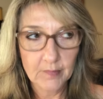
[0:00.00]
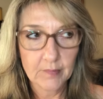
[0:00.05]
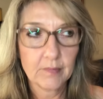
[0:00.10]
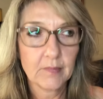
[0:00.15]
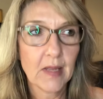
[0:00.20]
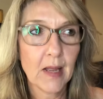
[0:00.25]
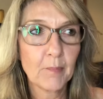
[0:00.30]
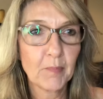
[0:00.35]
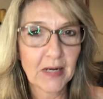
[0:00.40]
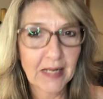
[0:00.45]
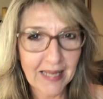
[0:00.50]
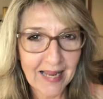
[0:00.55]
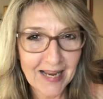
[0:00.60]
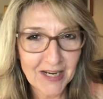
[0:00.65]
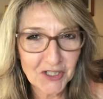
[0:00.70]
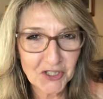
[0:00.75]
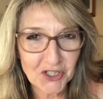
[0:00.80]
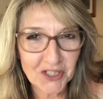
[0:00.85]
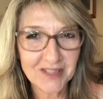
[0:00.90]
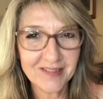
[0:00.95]

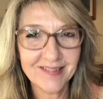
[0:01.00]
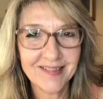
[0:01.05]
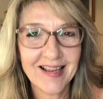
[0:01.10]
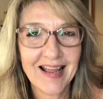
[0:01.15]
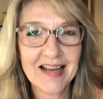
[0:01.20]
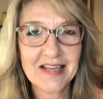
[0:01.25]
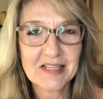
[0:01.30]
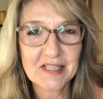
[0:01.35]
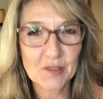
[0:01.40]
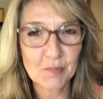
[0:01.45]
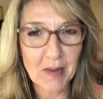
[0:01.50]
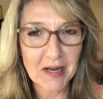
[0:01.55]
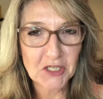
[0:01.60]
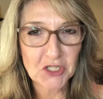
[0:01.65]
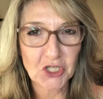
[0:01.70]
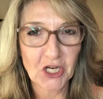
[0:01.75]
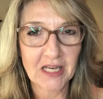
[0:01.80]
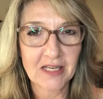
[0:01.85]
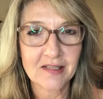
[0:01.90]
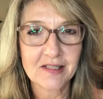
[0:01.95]
application and
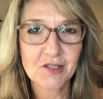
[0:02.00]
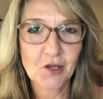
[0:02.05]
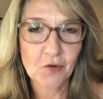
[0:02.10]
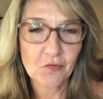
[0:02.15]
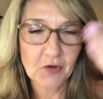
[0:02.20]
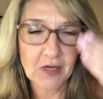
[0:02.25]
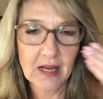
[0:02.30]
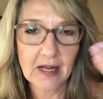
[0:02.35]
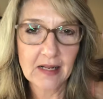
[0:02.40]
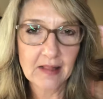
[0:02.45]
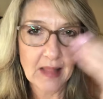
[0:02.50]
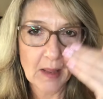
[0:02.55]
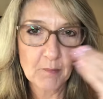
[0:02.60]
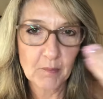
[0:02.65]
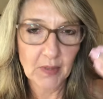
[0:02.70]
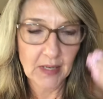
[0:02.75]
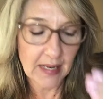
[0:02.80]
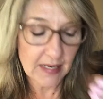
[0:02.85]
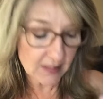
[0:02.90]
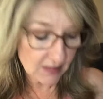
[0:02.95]
smudging, so for getting that
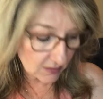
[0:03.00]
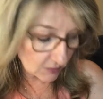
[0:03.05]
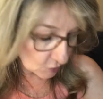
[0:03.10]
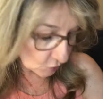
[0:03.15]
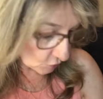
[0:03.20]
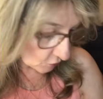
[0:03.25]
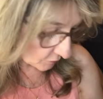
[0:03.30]
blended look.